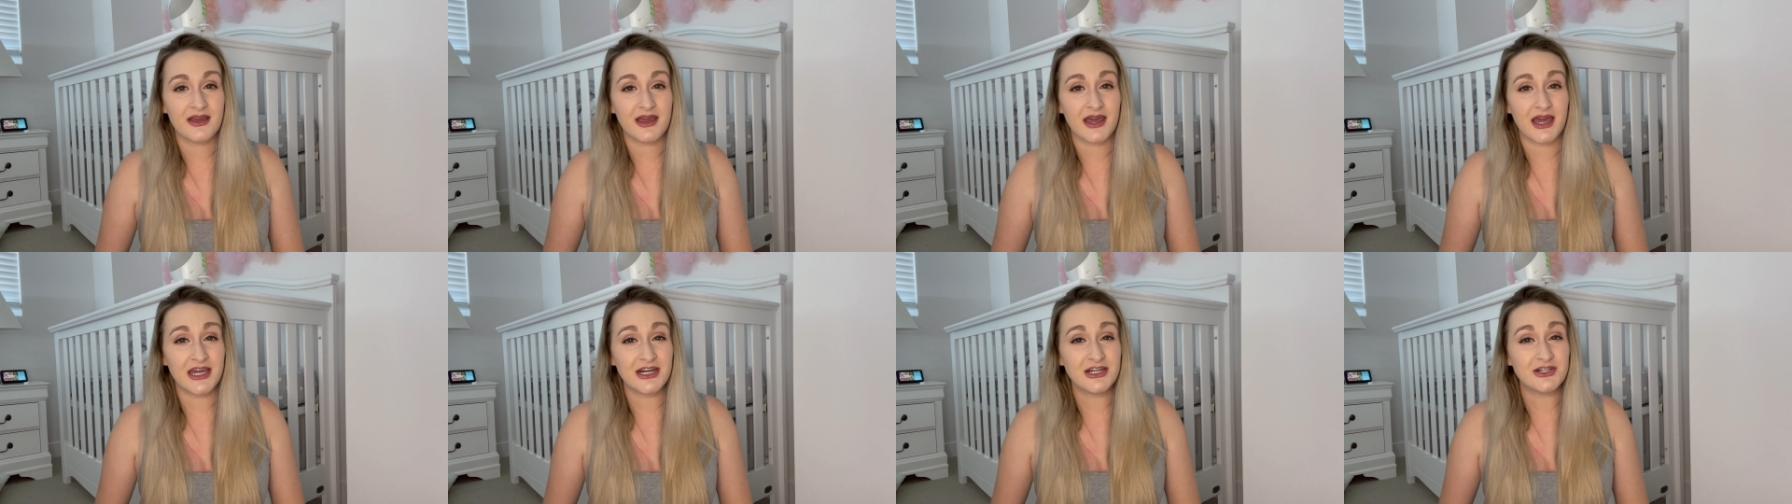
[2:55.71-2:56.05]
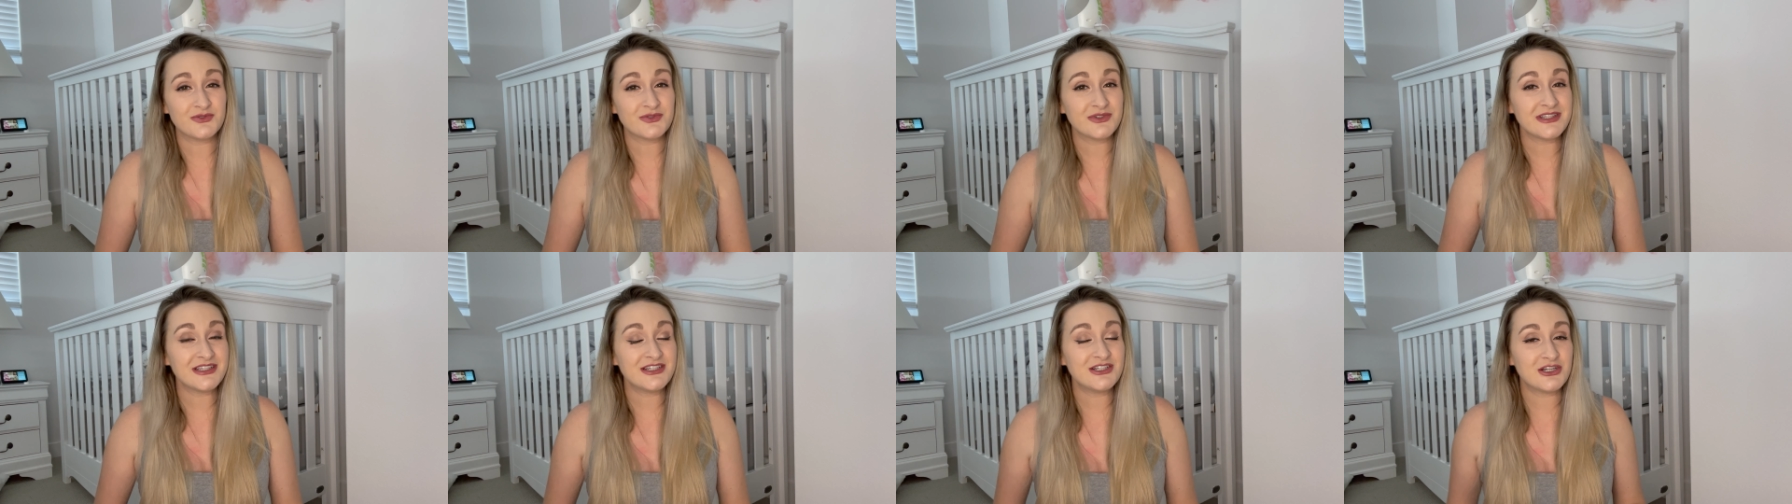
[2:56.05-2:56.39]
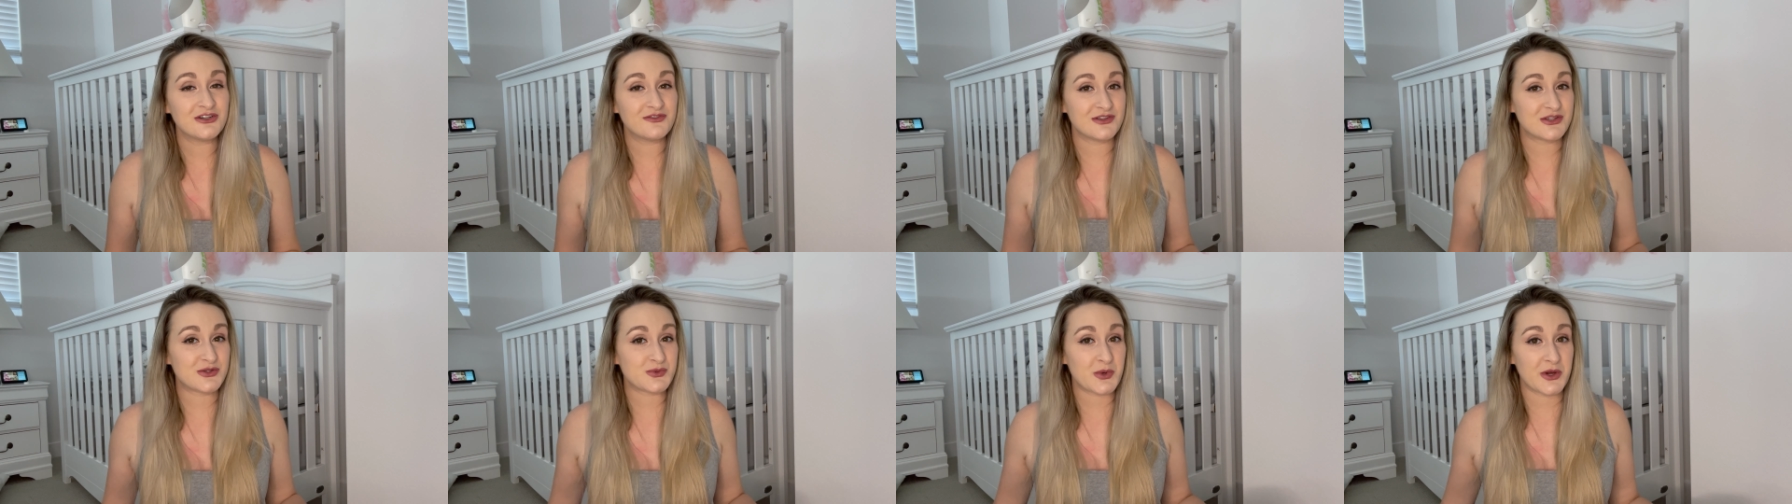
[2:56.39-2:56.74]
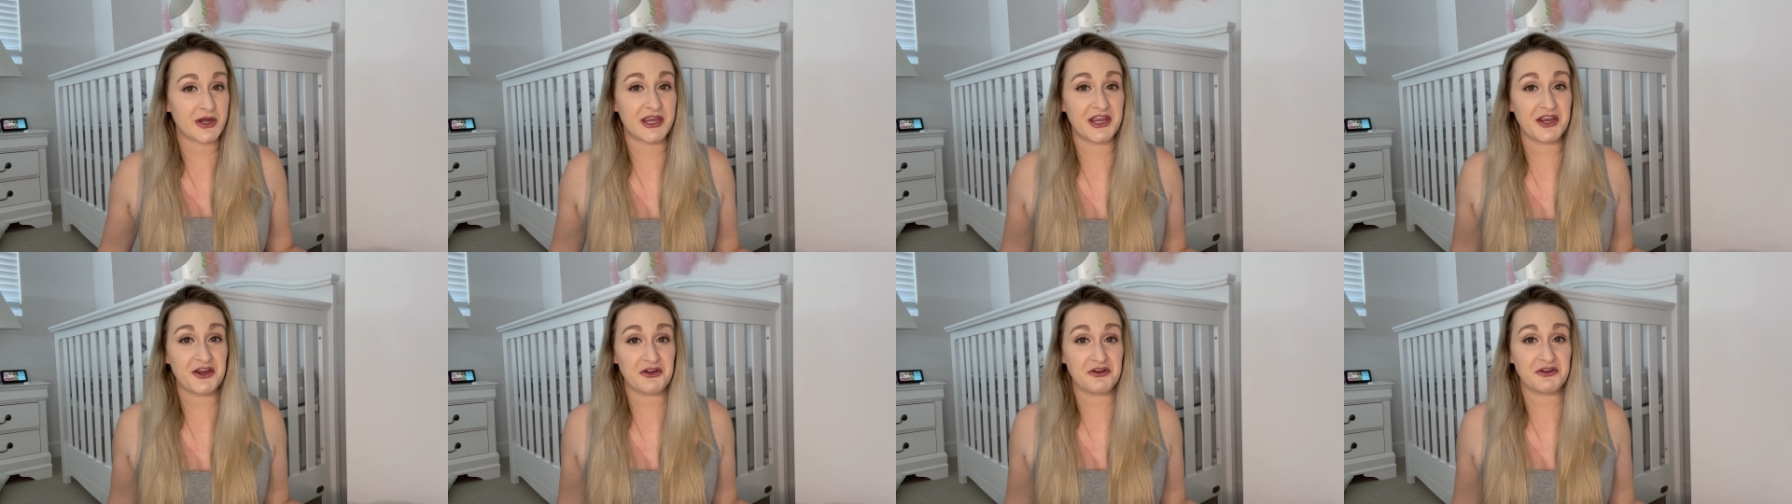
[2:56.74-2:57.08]
I don't really know if it's
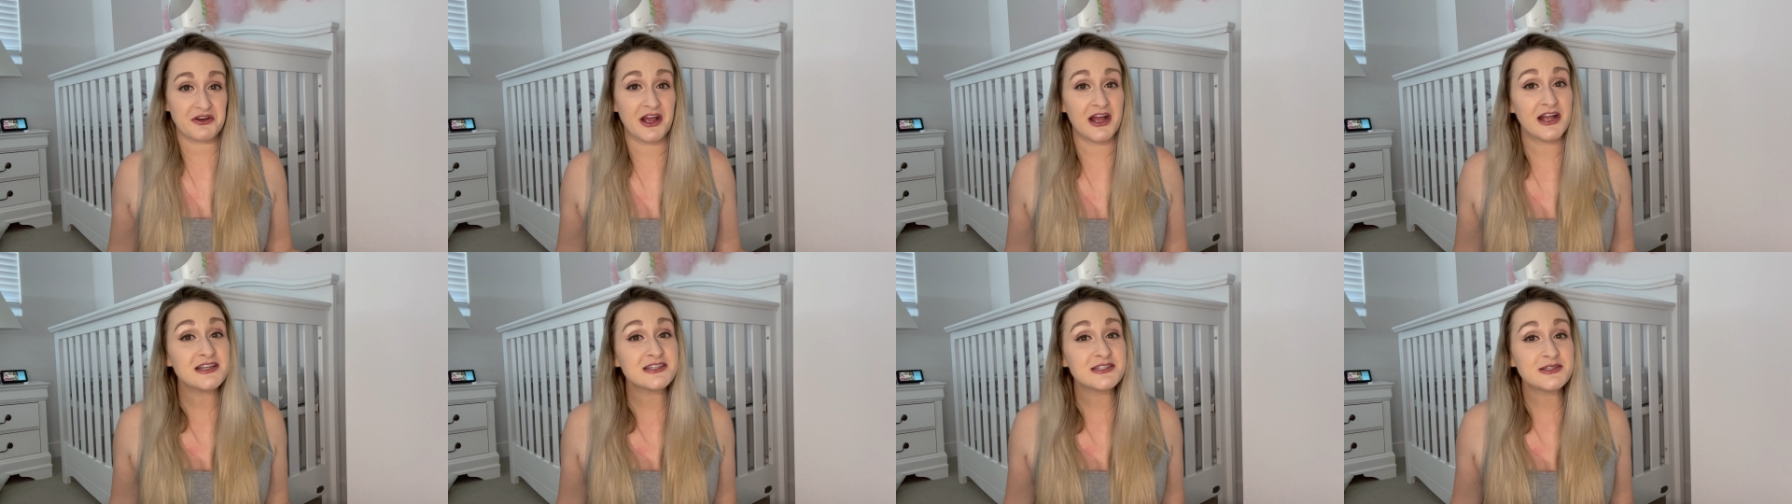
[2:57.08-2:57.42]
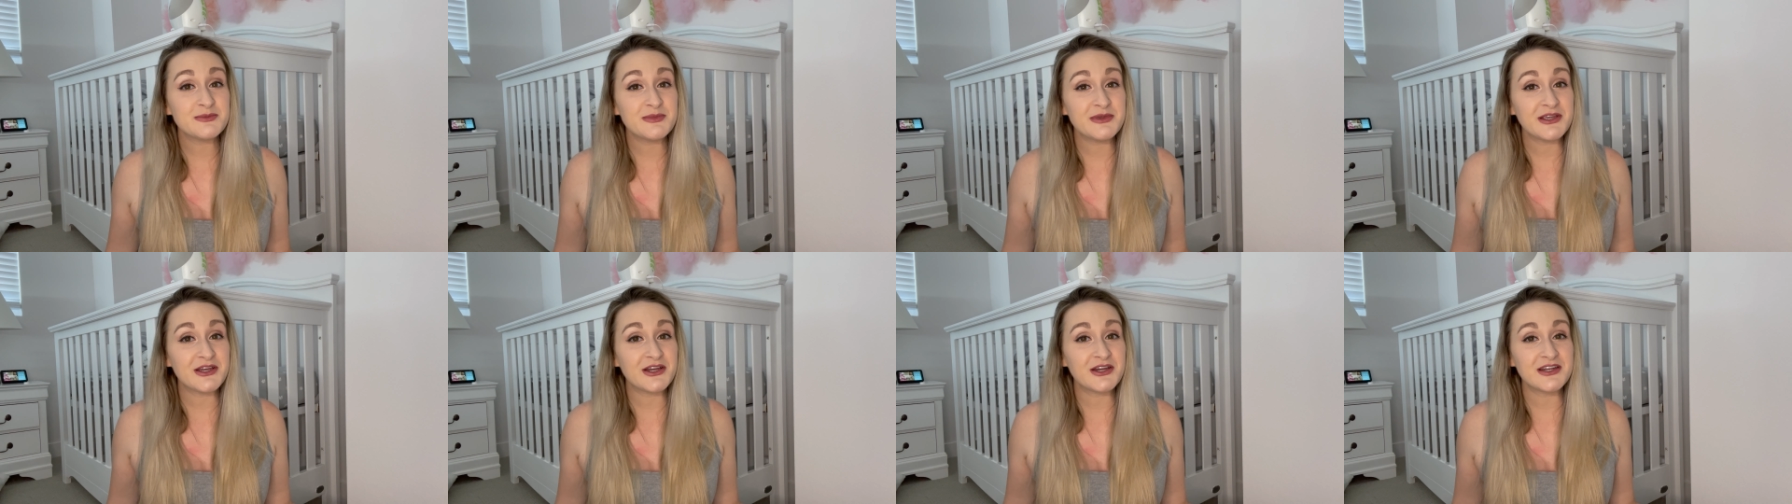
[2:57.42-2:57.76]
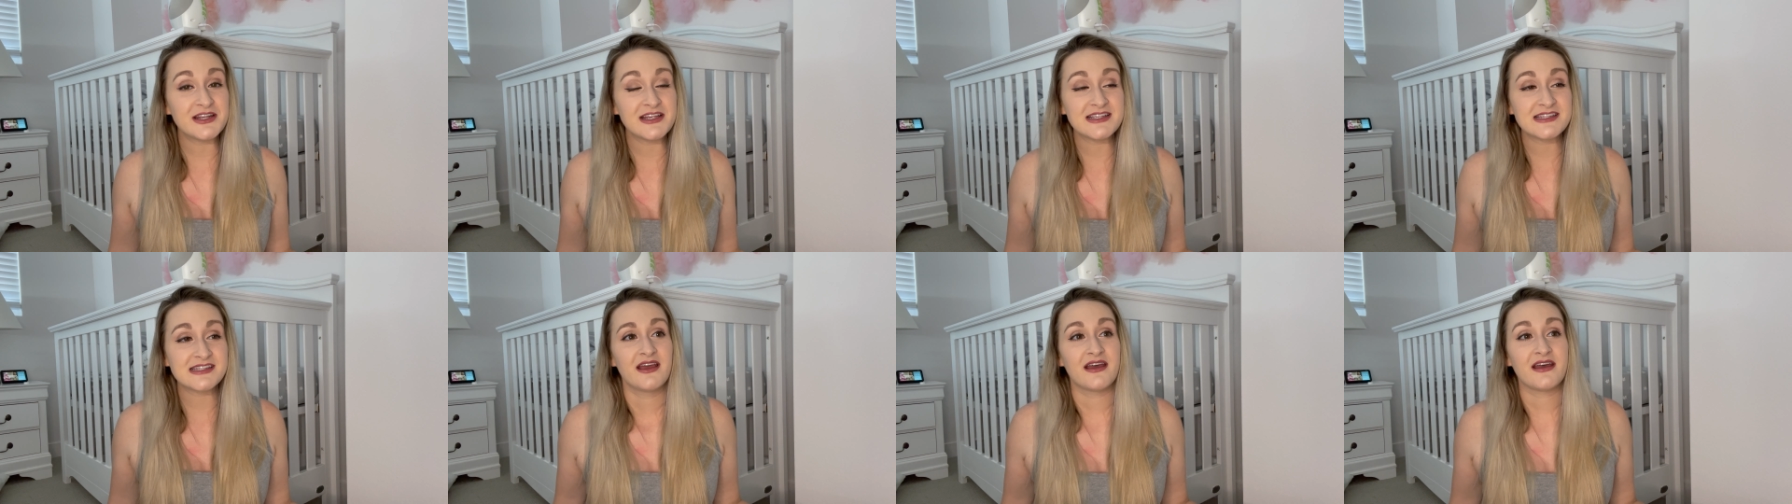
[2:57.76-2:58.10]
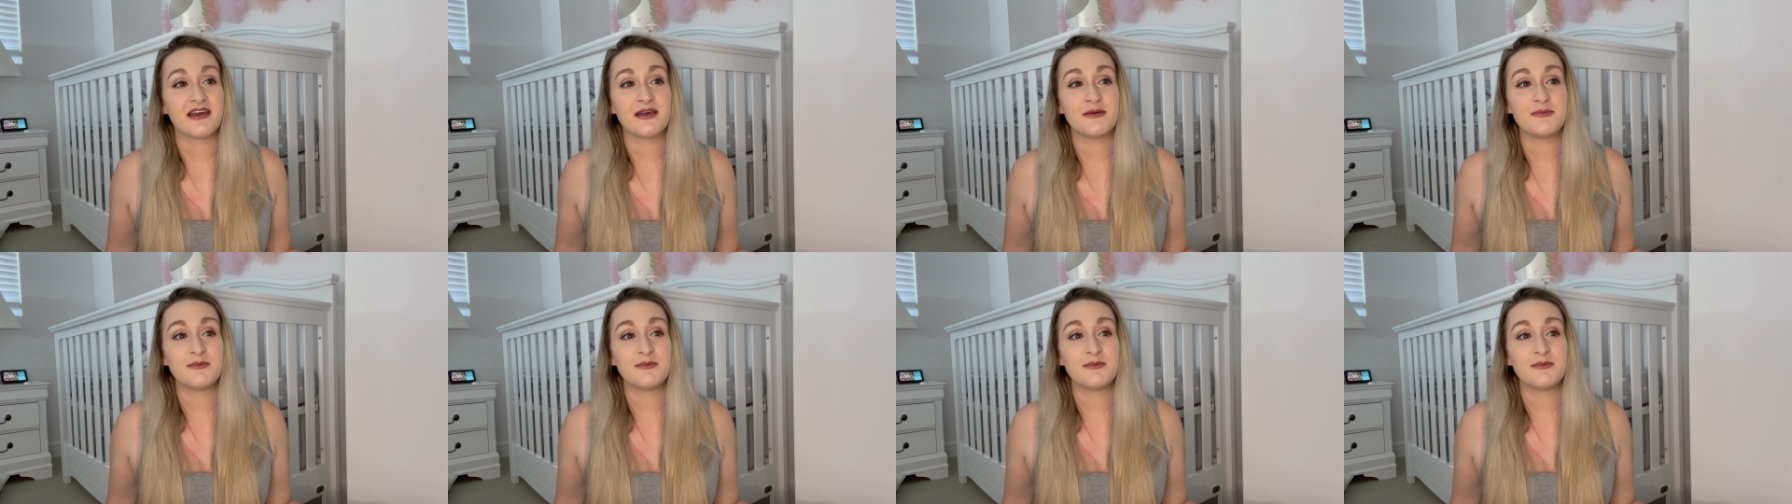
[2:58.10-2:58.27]
working or not, to be honest,